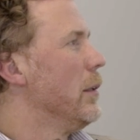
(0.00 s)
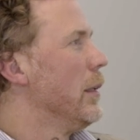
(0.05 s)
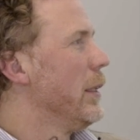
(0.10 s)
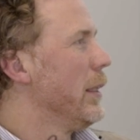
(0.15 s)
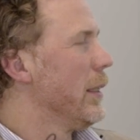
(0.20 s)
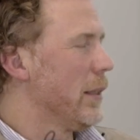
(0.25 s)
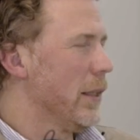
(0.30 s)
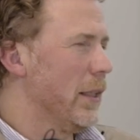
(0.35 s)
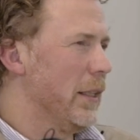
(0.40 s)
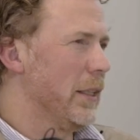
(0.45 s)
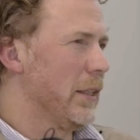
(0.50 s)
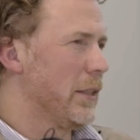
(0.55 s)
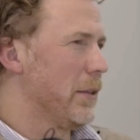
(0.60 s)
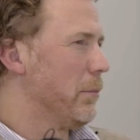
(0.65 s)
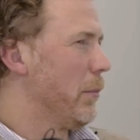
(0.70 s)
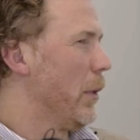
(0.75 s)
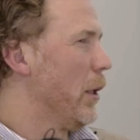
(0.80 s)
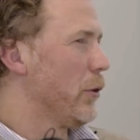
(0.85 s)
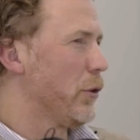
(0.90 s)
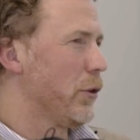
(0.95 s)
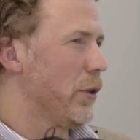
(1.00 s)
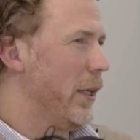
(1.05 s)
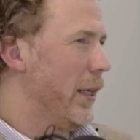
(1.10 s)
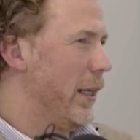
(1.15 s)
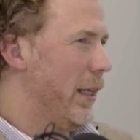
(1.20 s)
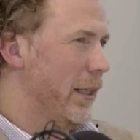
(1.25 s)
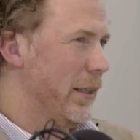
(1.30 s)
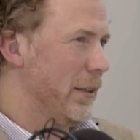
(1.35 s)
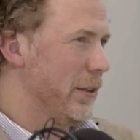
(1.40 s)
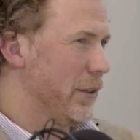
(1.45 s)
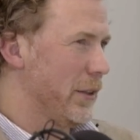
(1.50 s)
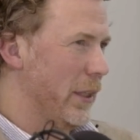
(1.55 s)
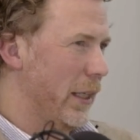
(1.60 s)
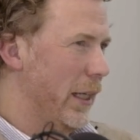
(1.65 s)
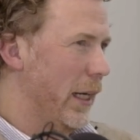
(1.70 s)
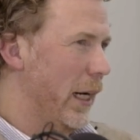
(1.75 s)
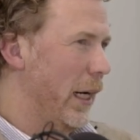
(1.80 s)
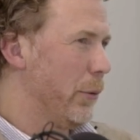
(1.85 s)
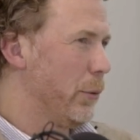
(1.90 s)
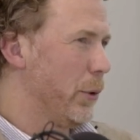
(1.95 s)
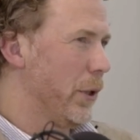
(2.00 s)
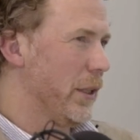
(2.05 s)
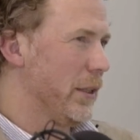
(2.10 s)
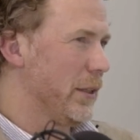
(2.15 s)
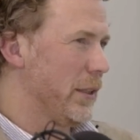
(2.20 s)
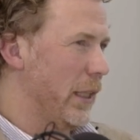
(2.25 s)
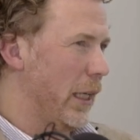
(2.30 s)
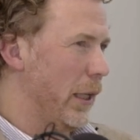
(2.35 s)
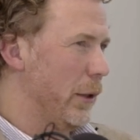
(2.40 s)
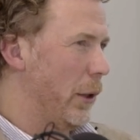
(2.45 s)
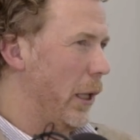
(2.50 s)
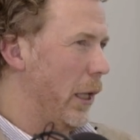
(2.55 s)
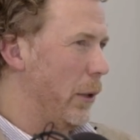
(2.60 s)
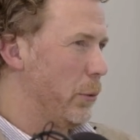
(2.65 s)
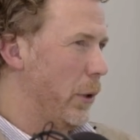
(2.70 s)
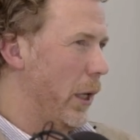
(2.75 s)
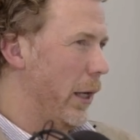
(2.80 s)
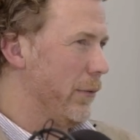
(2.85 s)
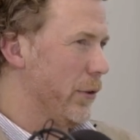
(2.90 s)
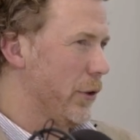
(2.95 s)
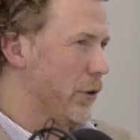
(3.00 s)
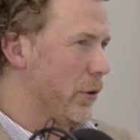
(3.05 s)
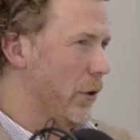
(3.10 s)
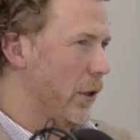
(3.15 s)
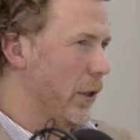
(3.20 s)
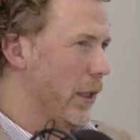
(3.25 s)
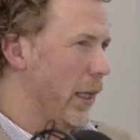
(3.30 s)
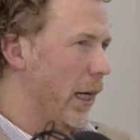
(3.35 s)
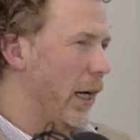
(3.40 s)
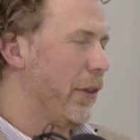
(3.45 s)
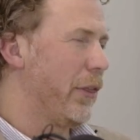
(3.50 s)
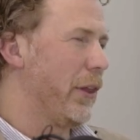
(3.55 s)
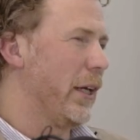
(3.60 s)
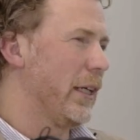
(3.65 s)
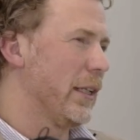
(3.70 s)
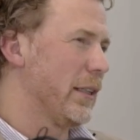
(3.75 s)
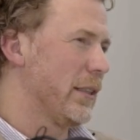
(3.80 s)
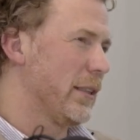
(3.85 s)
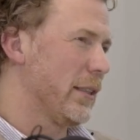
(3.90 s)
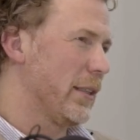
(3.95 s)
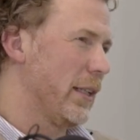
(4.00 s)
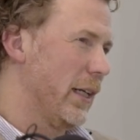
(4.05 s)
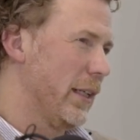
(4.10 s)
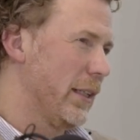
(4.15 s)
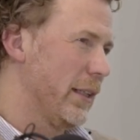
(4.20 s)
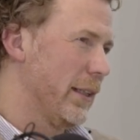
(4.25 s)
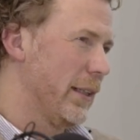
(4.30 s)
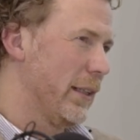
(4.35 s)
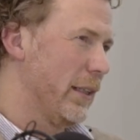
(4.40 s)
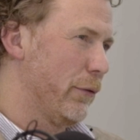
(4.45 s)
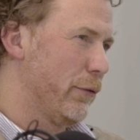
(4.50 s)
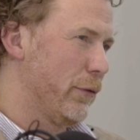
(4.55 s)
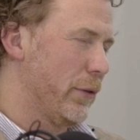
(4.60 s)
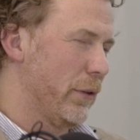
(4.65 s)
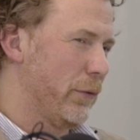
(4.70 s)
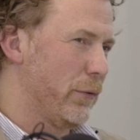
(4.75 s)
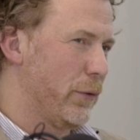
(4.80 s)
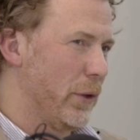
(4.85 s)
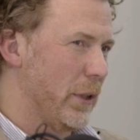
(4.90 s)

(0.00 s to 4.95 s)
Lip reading: It's mostly hearsay. I wouldn't say that we have a strong. I think it's slightly different.